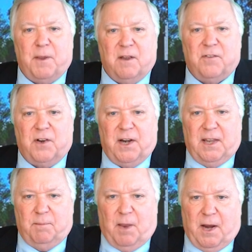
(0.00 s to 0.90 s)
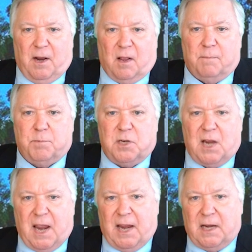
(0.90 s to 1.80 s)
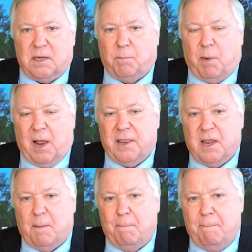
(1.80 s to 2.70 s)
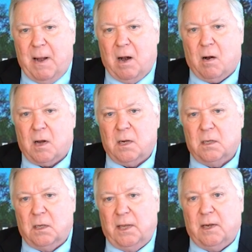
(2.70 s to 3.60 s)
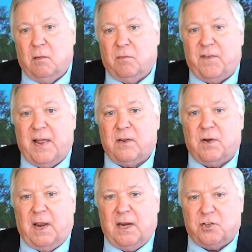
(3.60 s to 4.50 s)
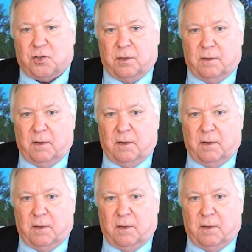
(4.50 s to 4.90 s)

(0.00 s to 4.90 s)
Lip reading: of an email obtained by the American Legal Foundation